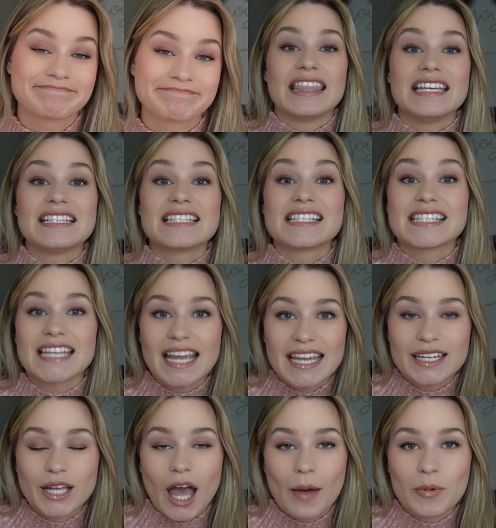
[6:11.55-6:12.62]
The
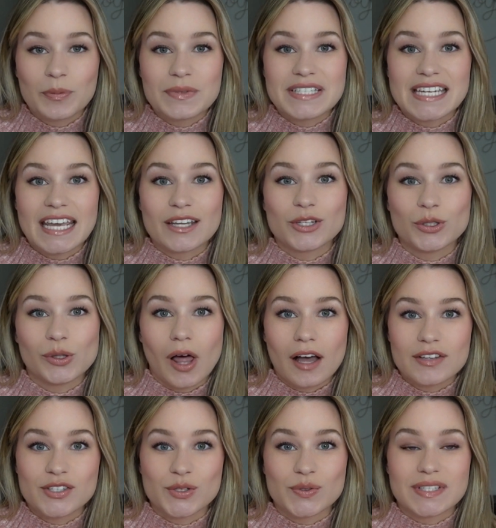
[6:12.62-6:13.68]
second common mistake new law
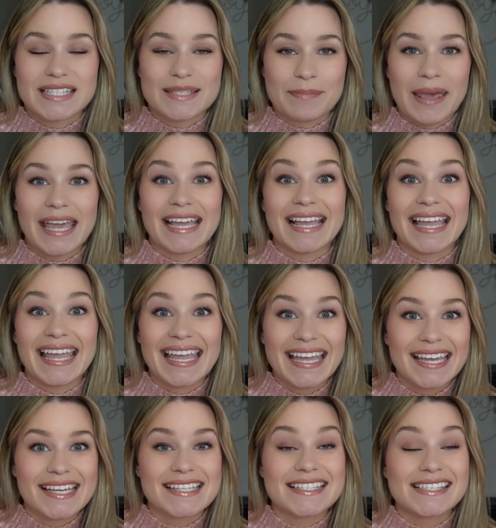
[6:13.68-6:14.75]
students make
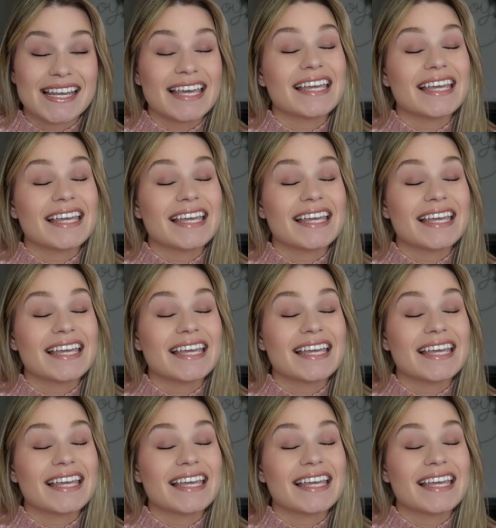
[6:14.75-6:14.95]
is